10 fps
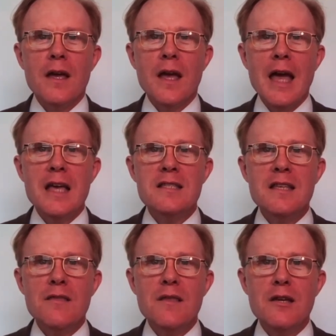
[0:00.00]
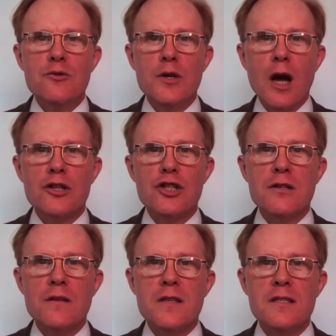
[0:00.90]
As in the introduction
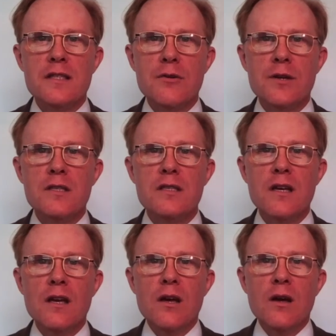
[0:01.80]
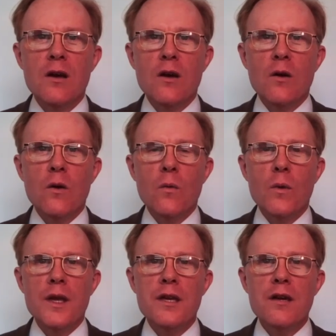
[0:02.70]
to this series, we
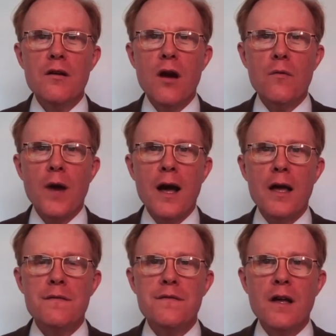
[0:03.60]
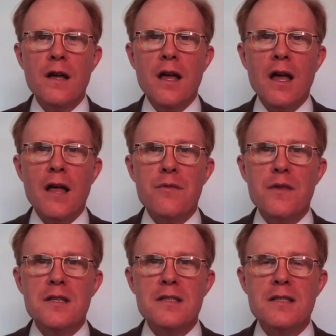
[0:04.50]
here arrive at the
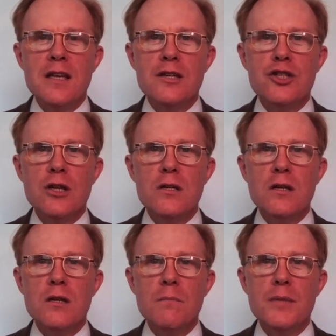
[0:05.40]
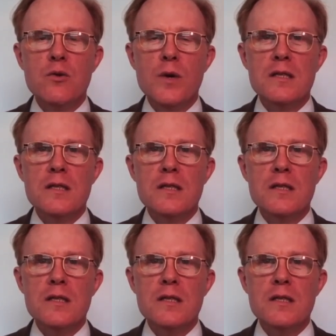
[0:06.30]
distinction between